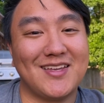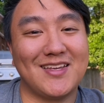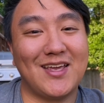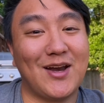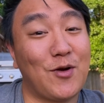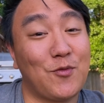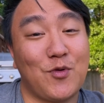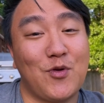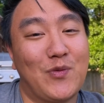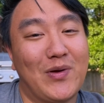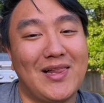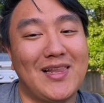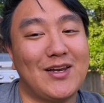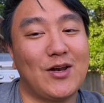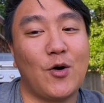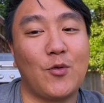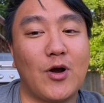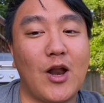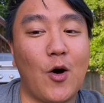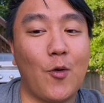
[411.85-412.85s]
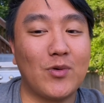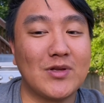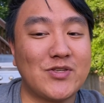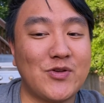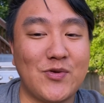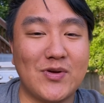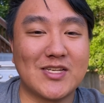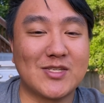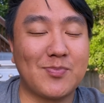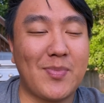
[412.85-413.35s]
You know, we really don't know what
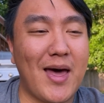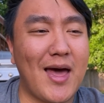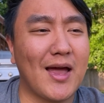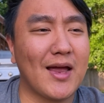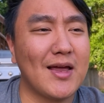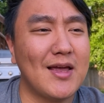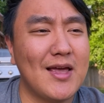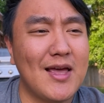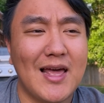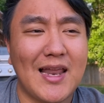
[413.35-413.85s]
to expect.